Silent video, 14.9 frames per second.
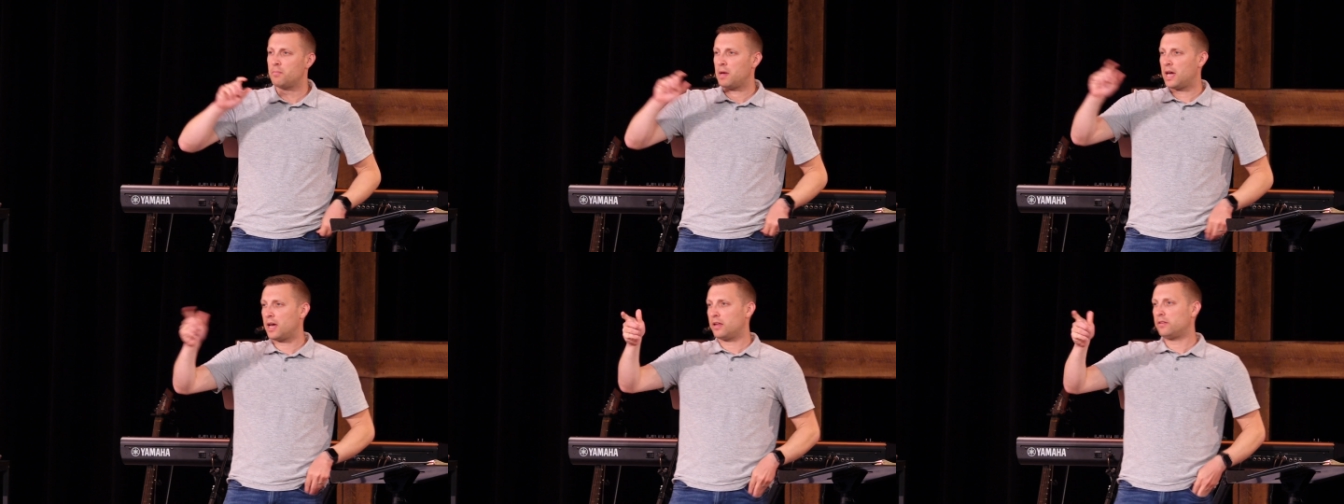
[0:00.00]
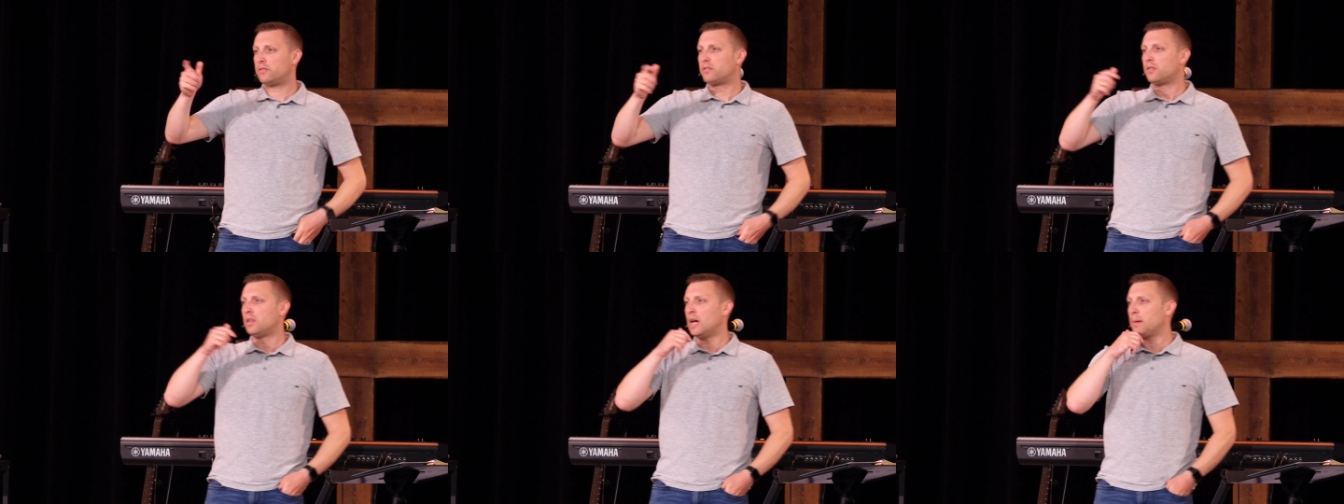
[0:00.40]

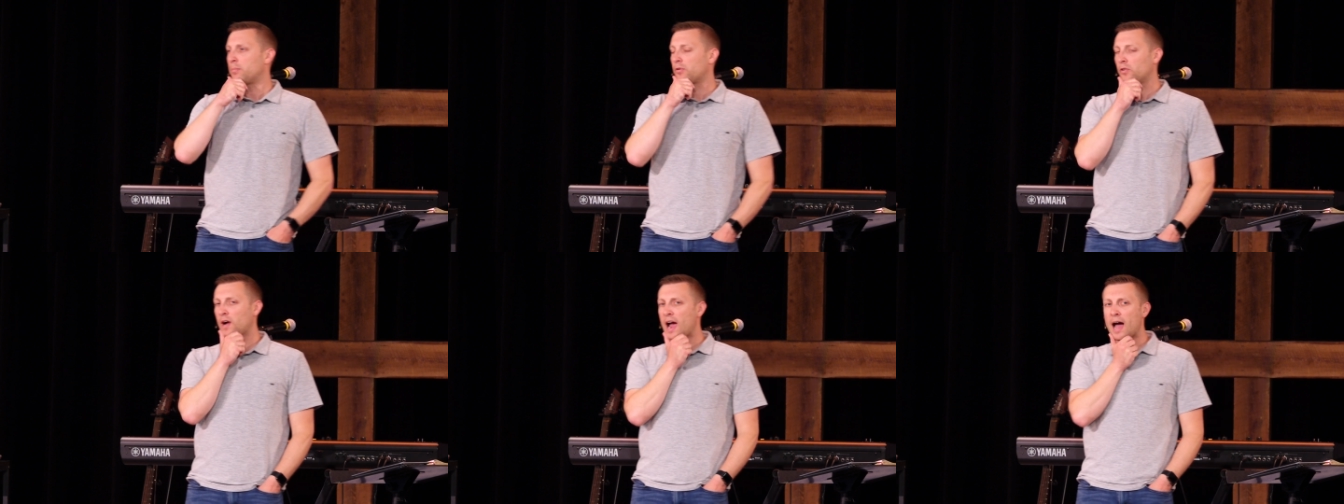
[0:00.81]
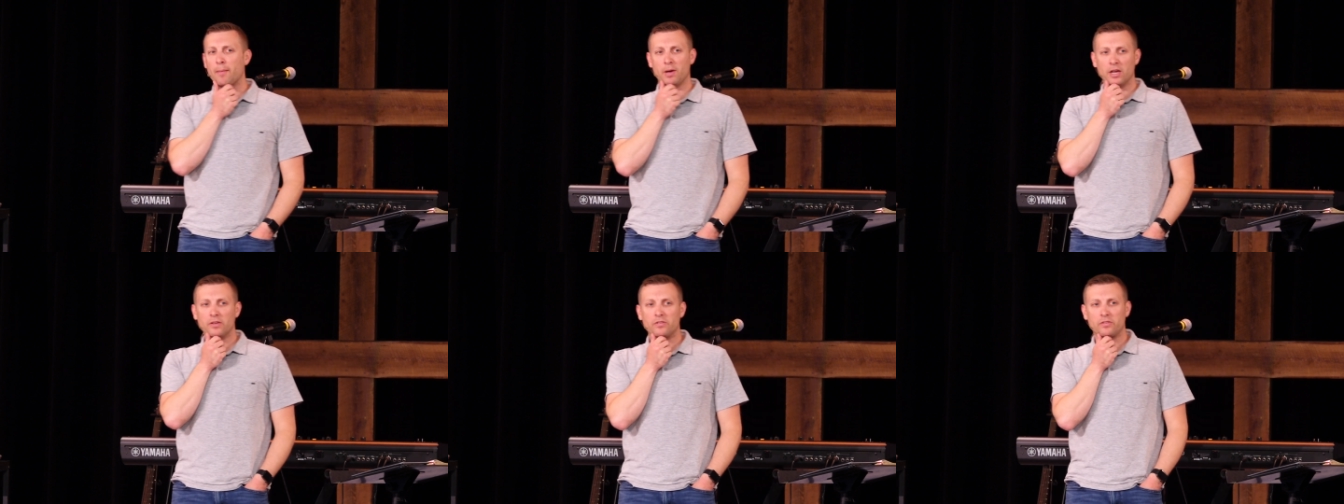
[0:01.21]
demands that
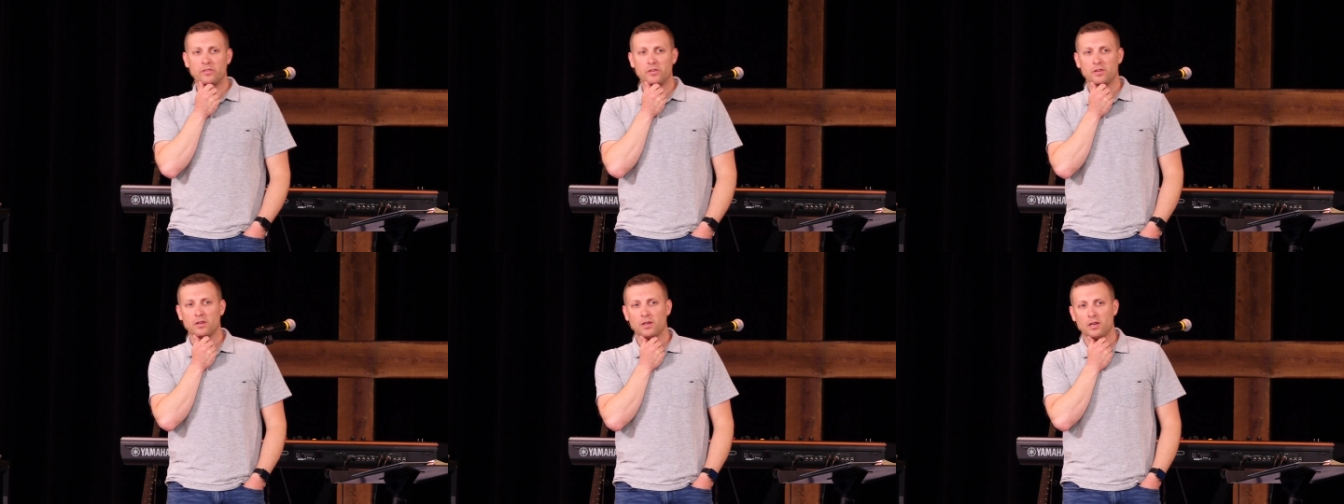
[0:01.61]
Barabbas